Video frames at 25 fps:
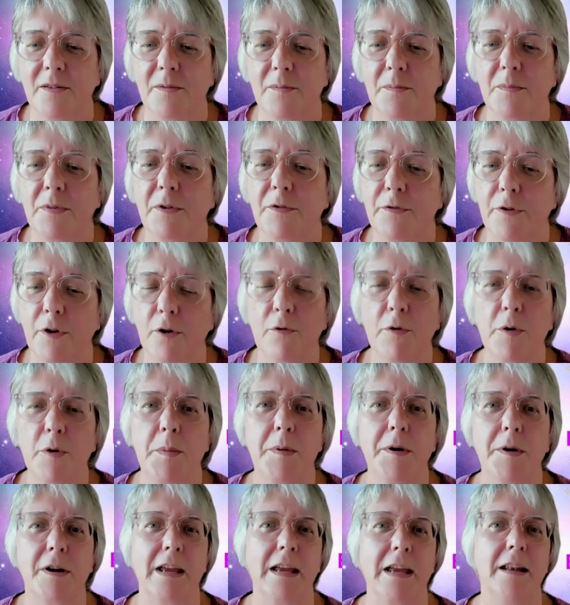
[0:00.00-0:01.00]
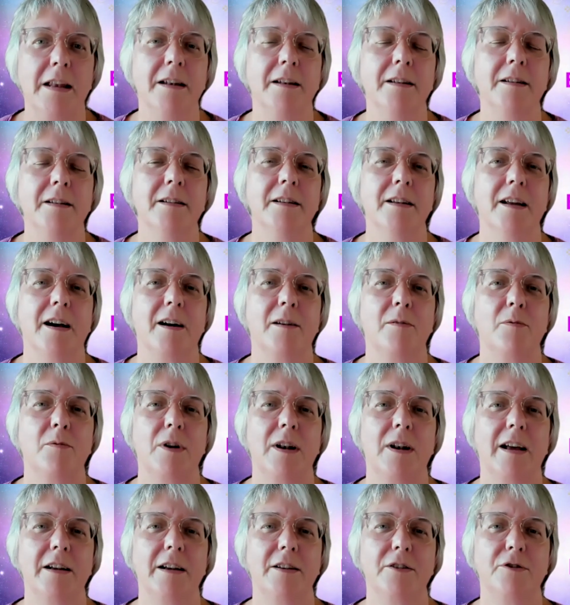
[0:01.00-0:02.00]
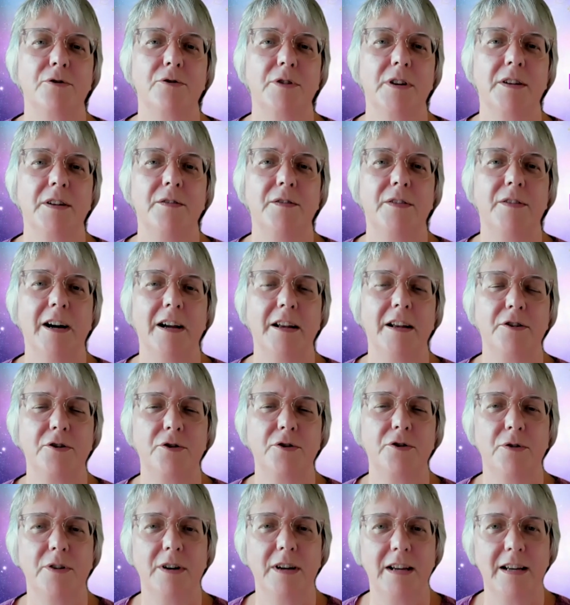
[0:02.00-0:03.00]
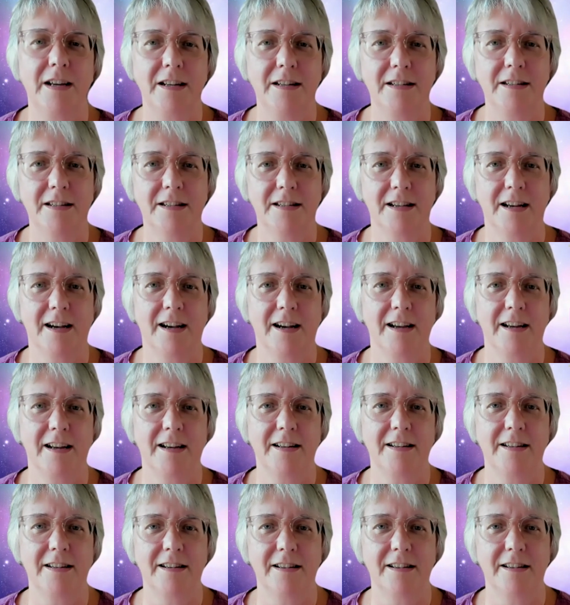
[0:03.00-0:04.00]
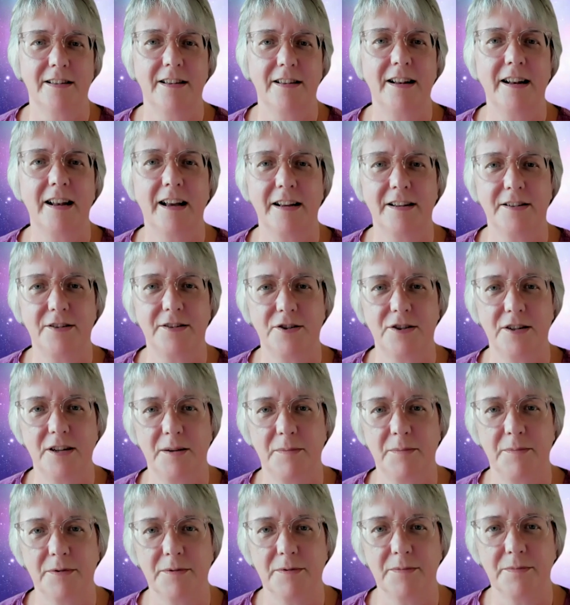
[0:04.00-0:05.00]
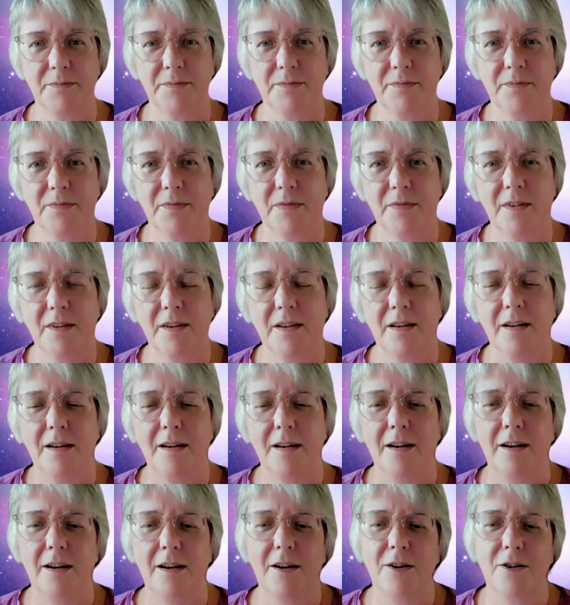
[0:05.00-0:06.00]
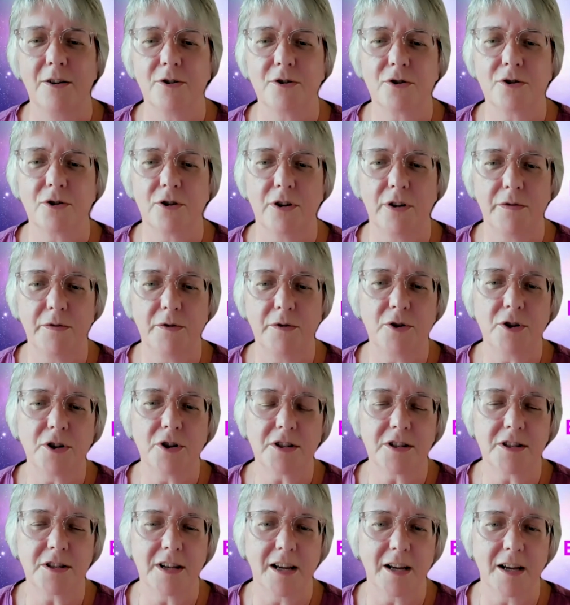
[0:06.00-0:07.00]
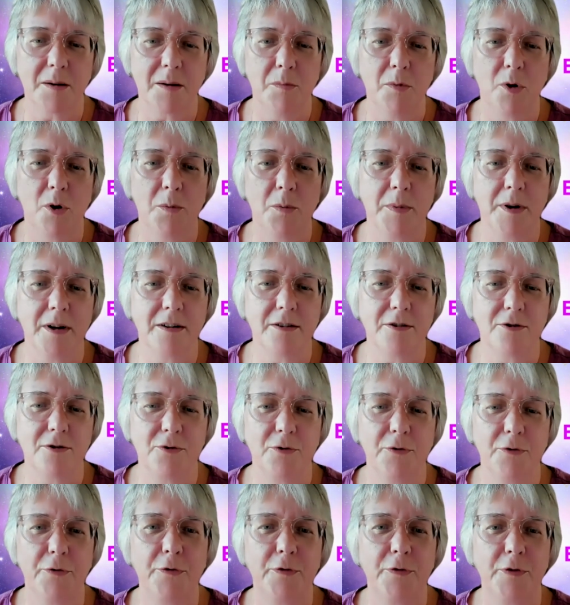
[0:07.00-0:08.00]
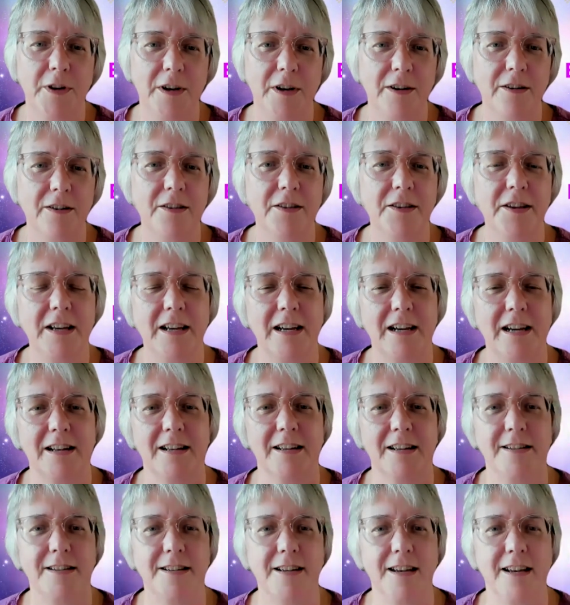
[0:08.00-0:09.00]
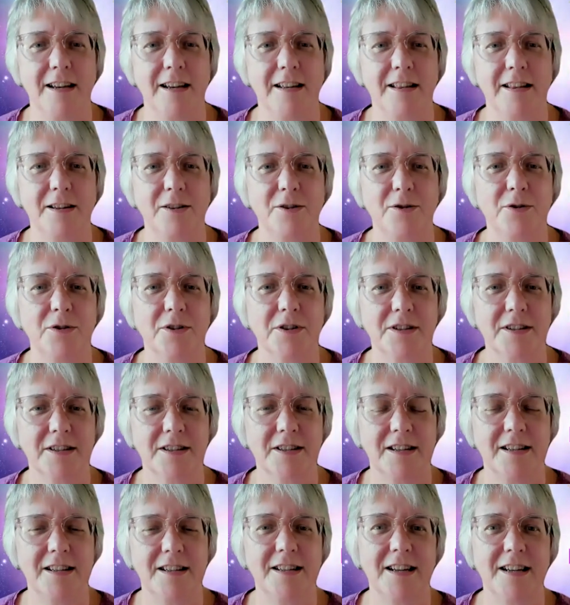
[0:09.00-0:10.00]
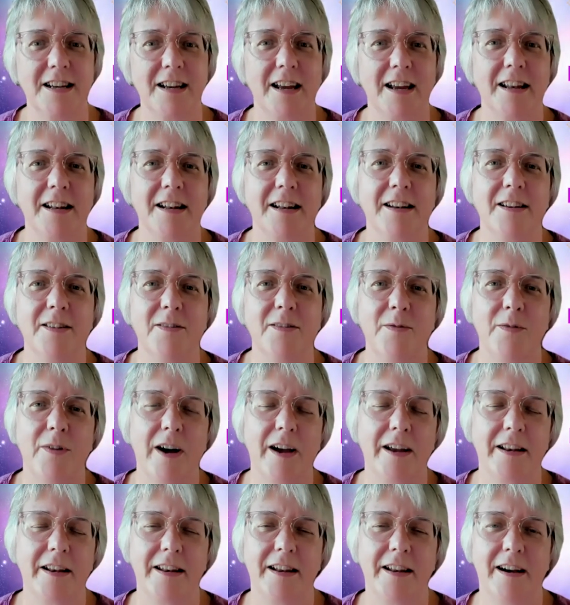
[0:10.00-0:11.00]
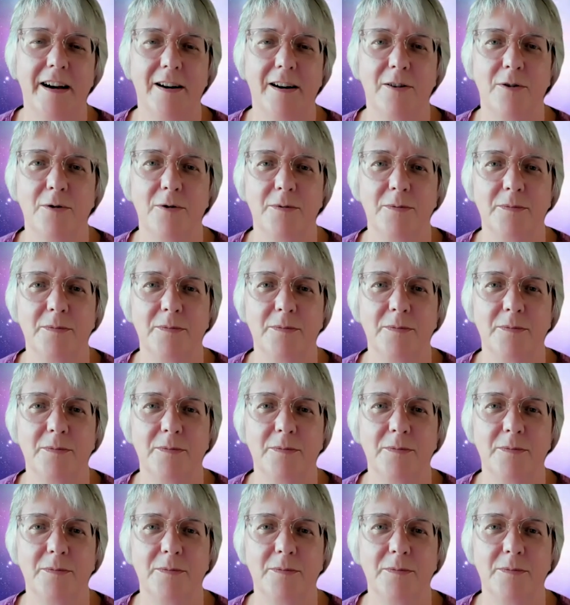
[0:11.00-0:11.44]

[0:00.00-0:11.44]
Before we begin, I would like to invite you inside the Lightship. So if you just take a moment to feel the energy that you are sitting in right now.